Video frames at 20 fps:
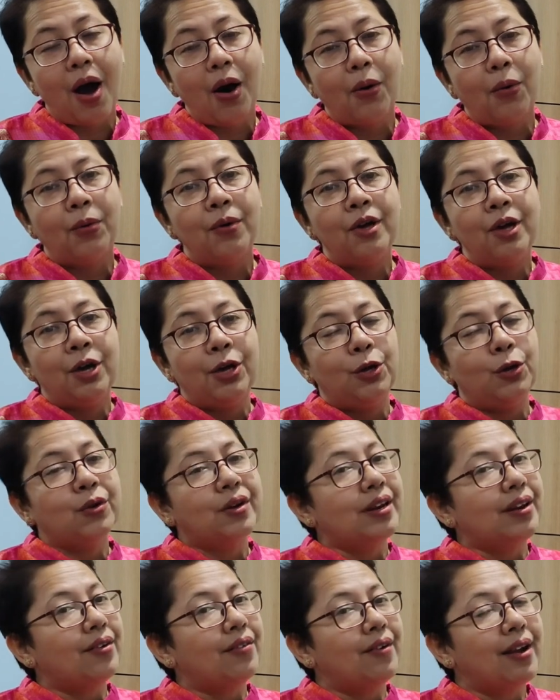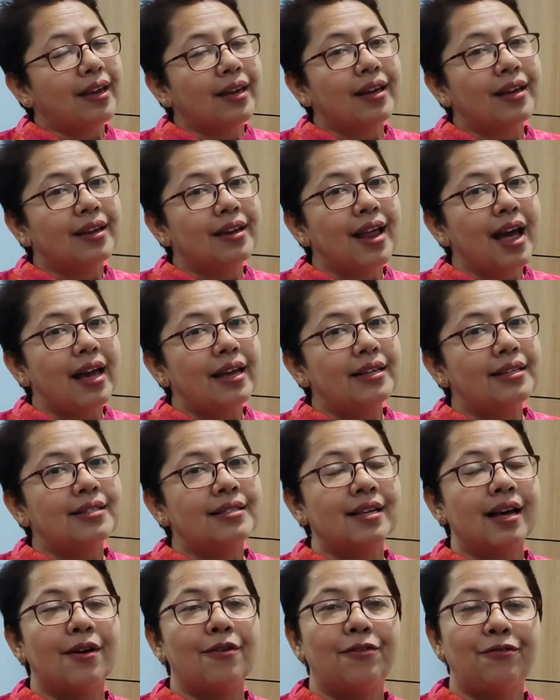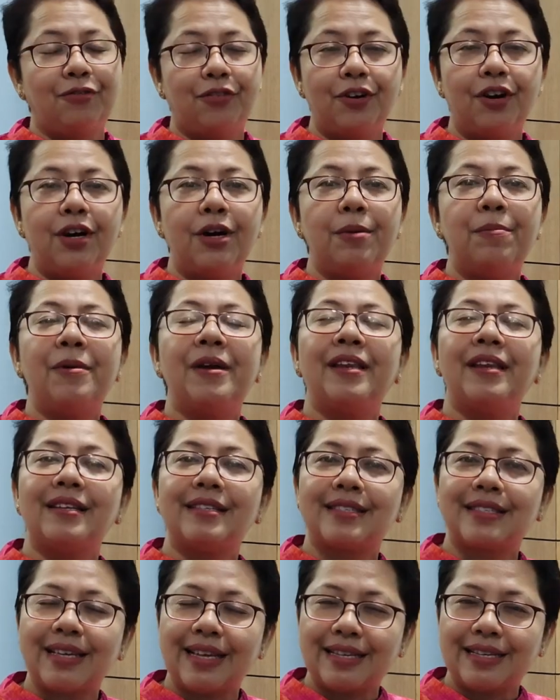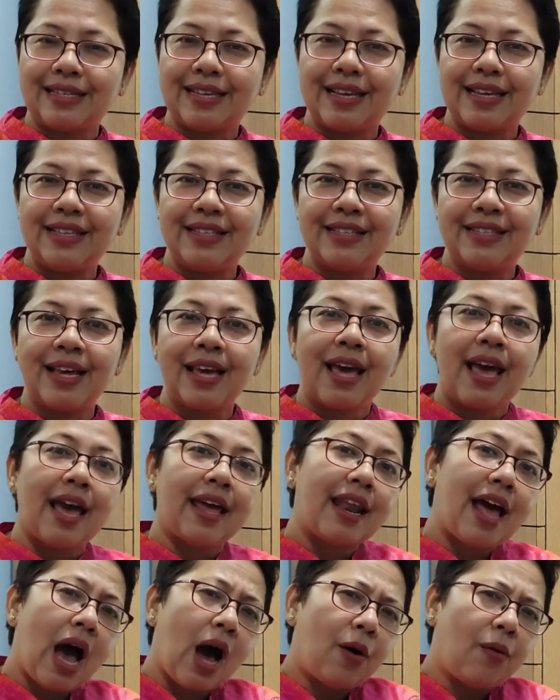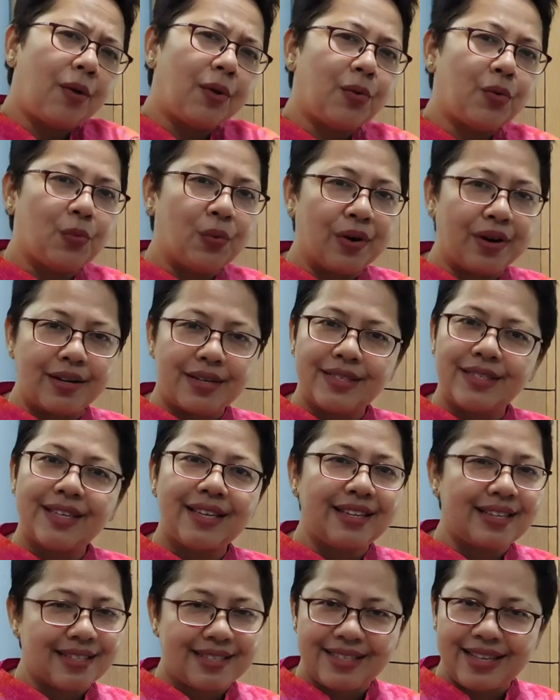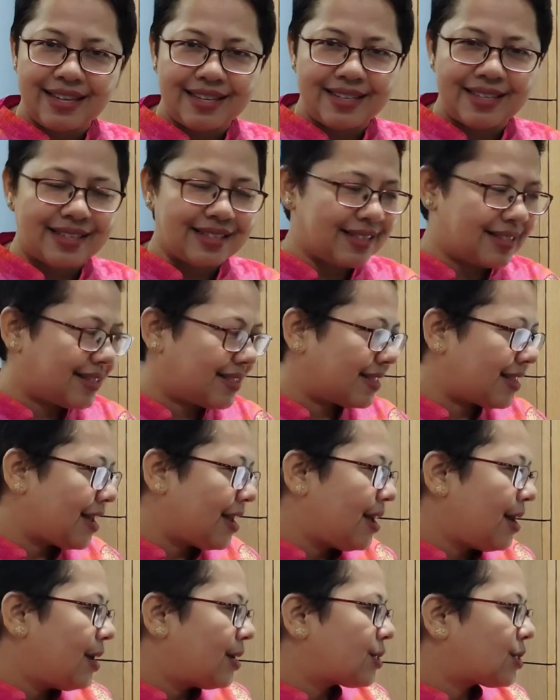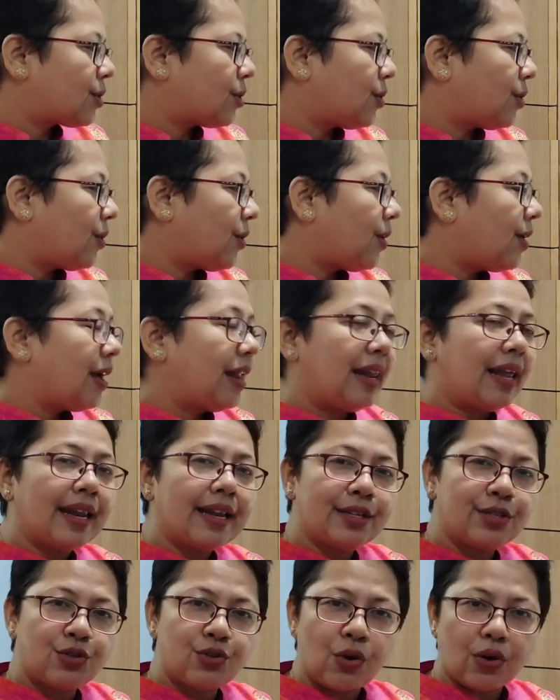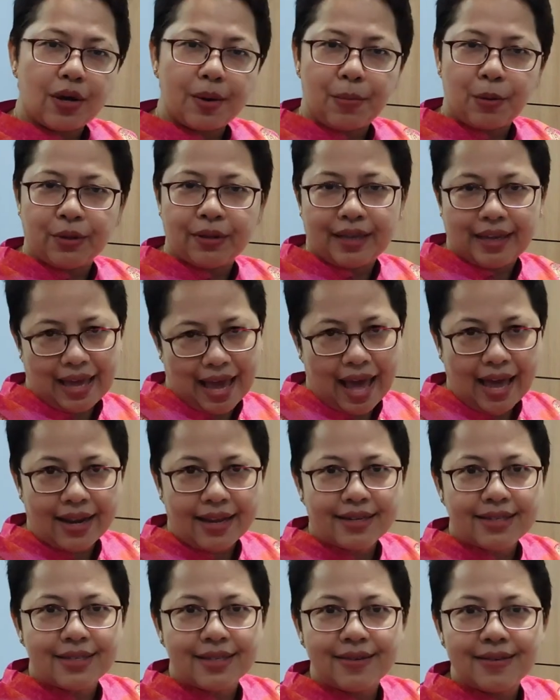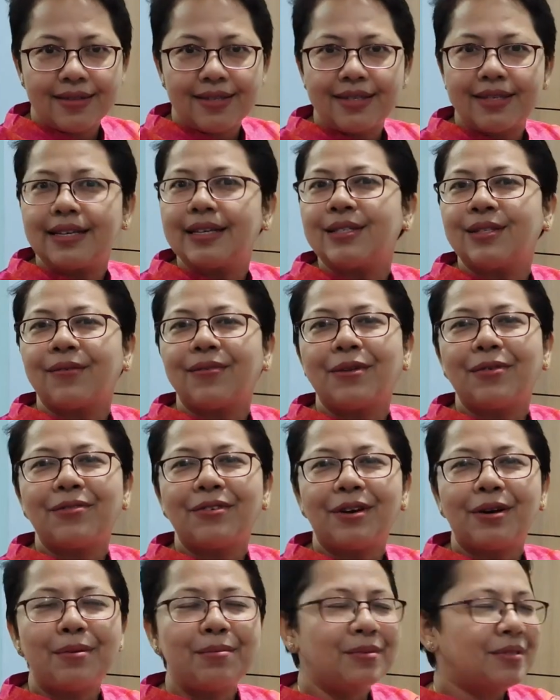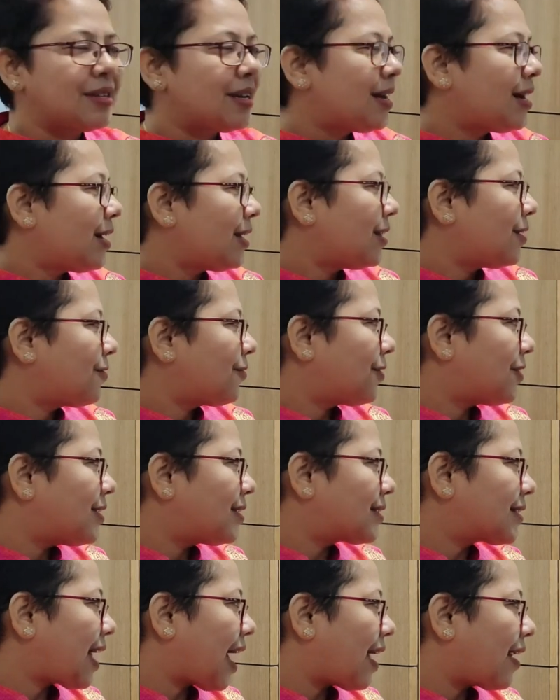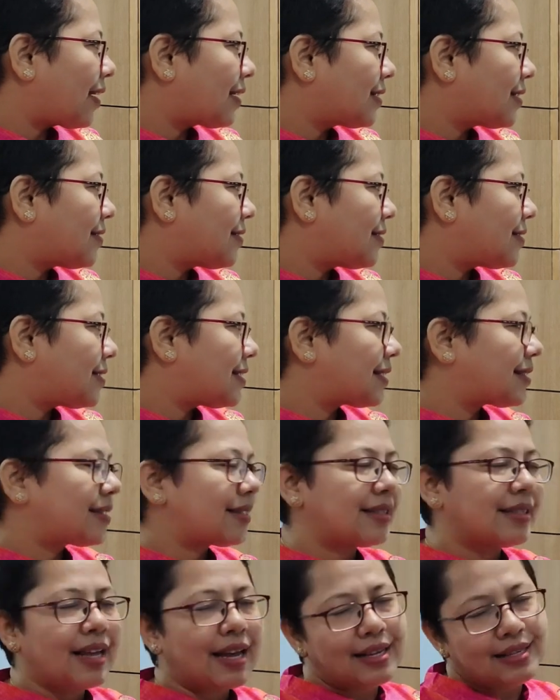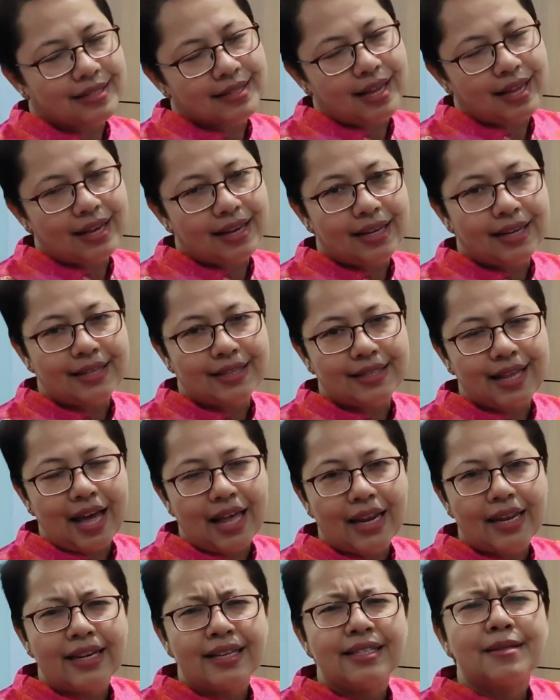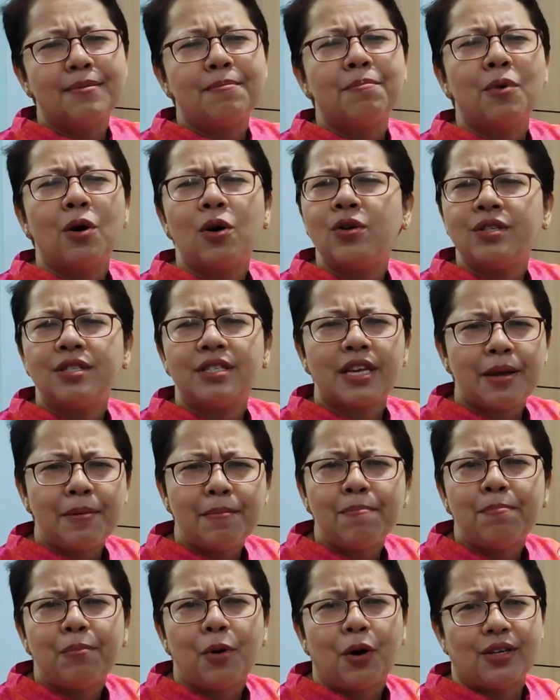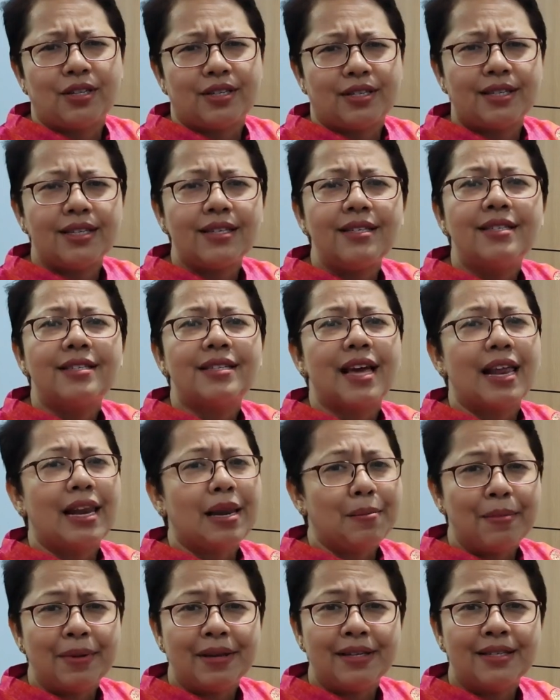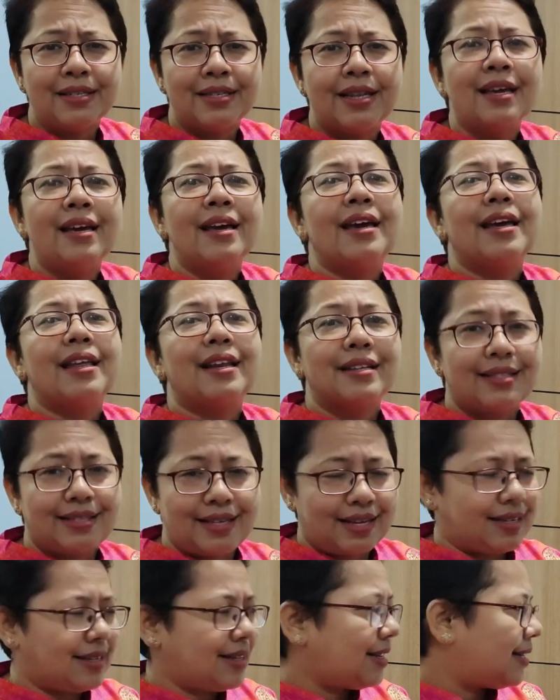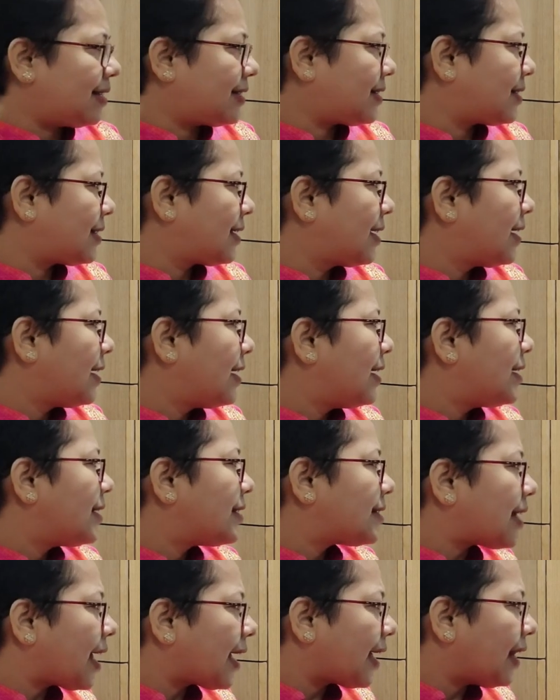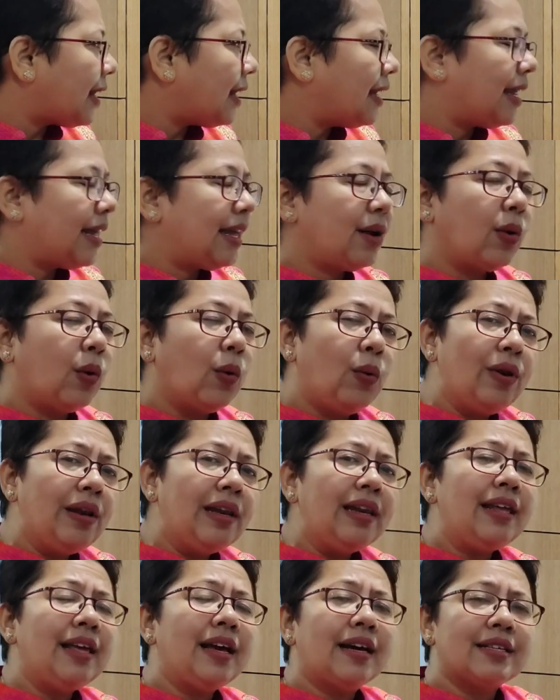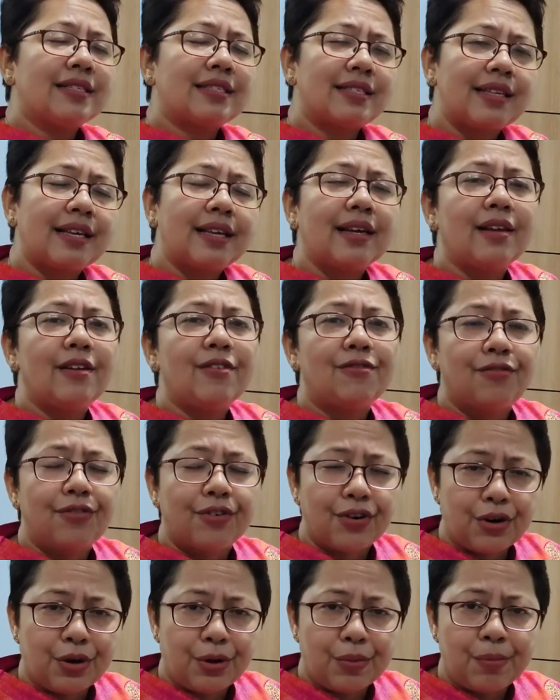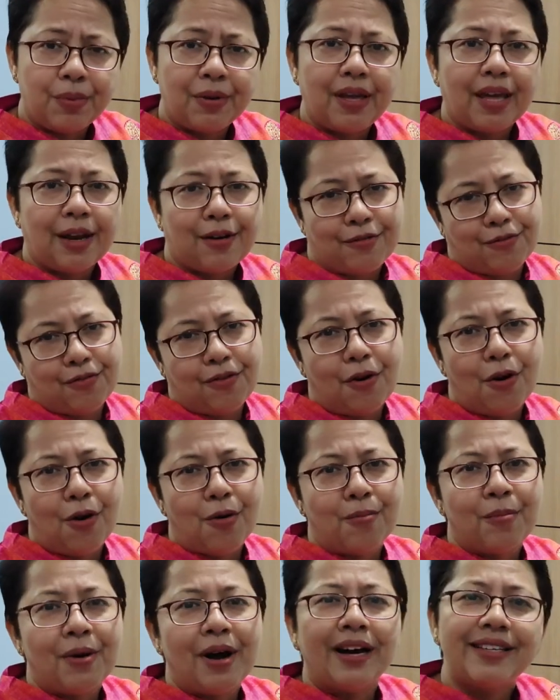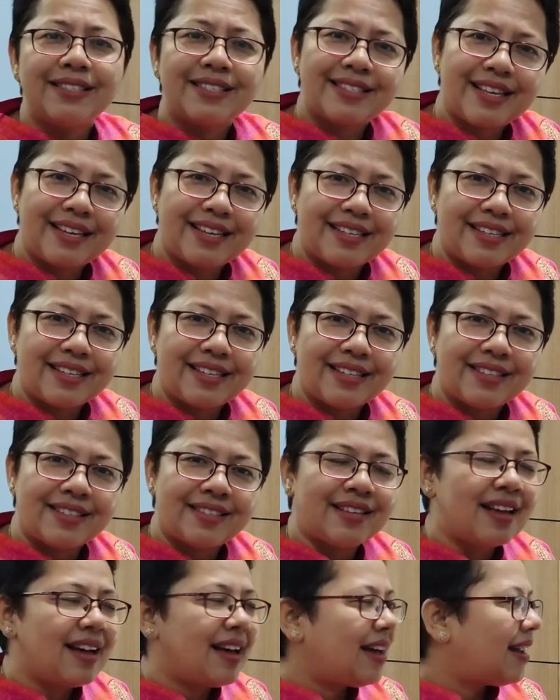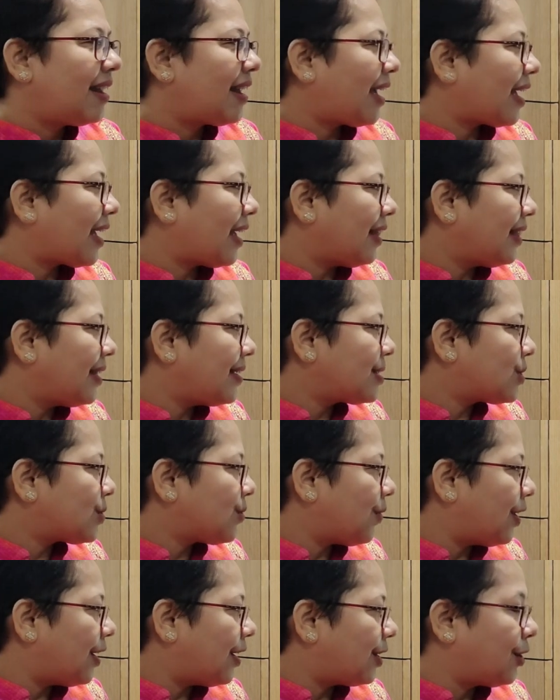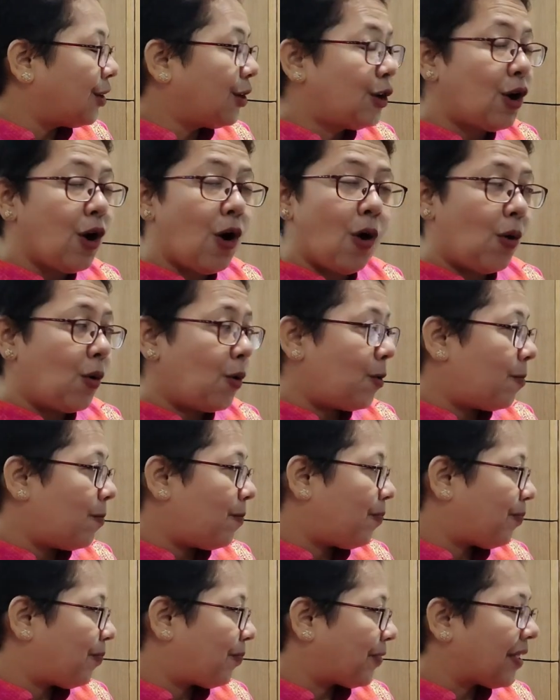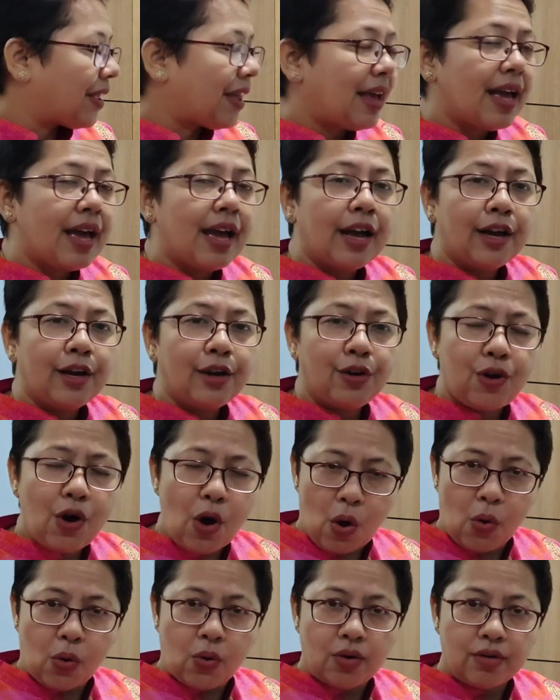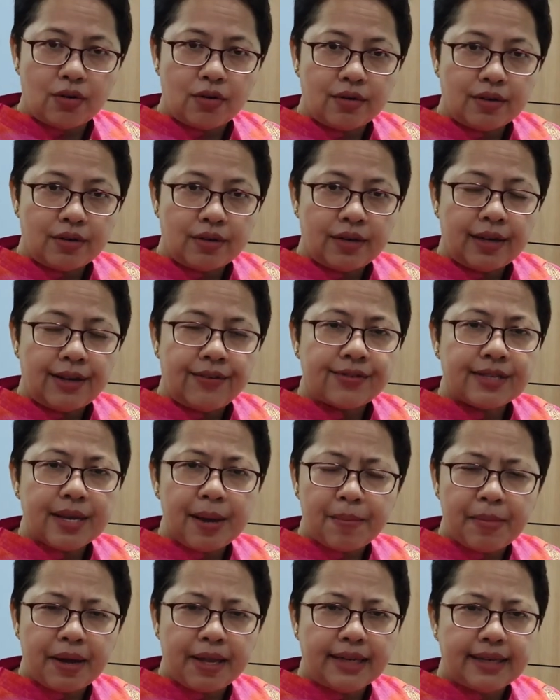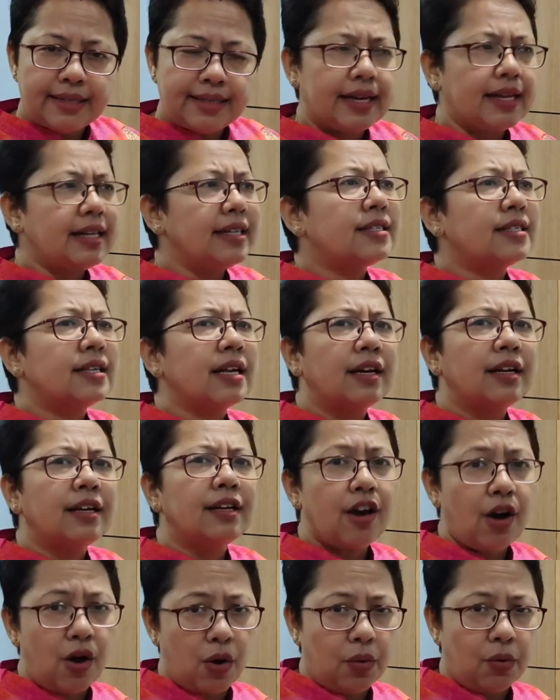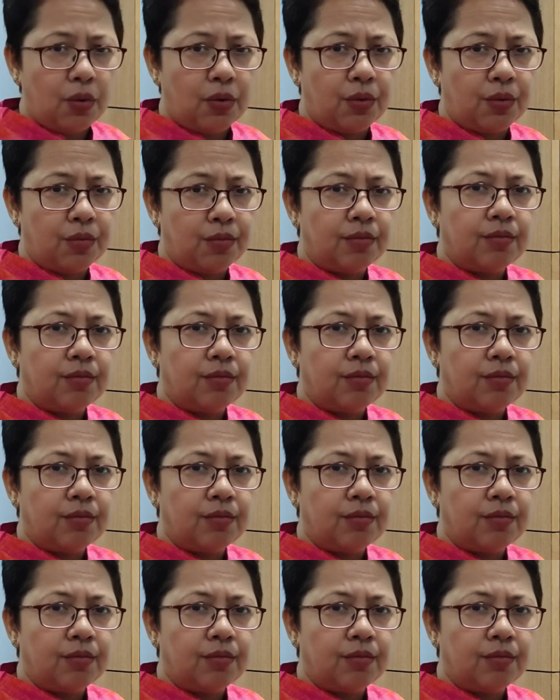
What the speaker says: how you can recognize a verb in a sentence and how it works in the sentence. So let us talk about the characteristics of the verbs. The first characteristic, as I said, is that it is the most important element in a sentence. Secondly, only a single verb can form a sentence. Like in this word, go. Go. If somebody tells go,